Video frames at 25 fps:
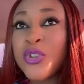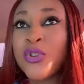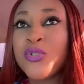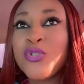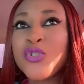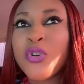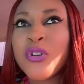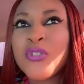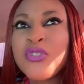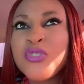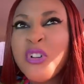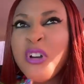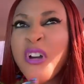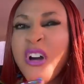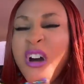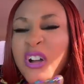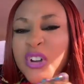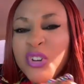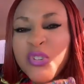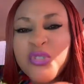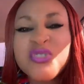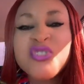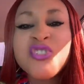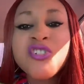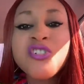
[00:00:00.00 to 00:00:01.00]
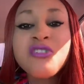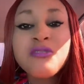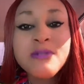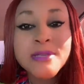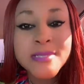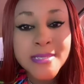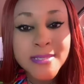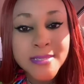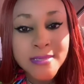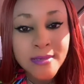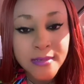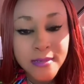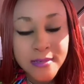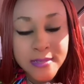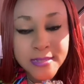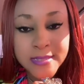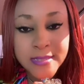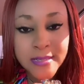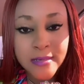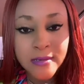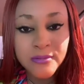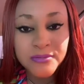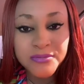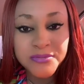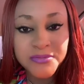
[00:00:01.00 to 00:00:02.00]
you call on curses on
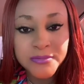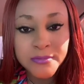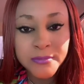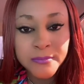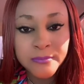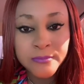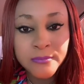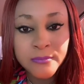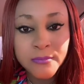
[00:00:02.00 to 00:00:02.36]
yourself.